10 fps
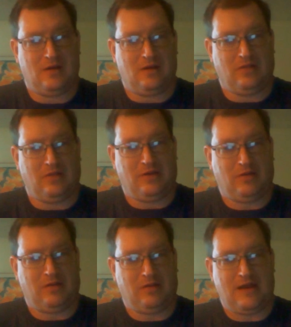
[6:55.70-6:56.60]

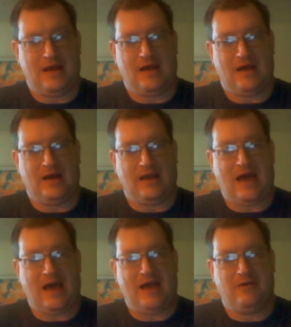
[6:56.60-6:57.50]
little
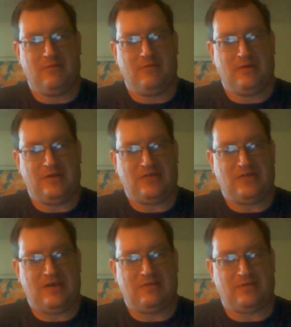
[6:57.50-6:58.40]
guy who really
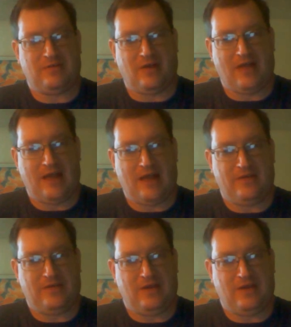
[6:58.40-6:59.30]
steals a lot of the
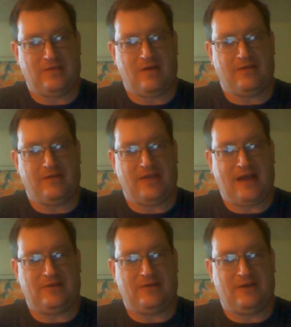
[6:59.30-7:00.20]
scenes, though, is an
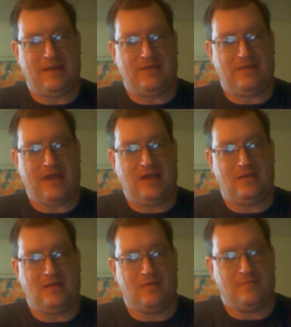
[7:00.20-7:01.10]
actor named
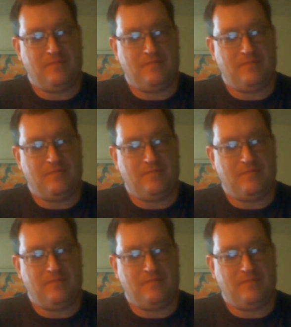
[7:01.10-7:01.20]
Gaten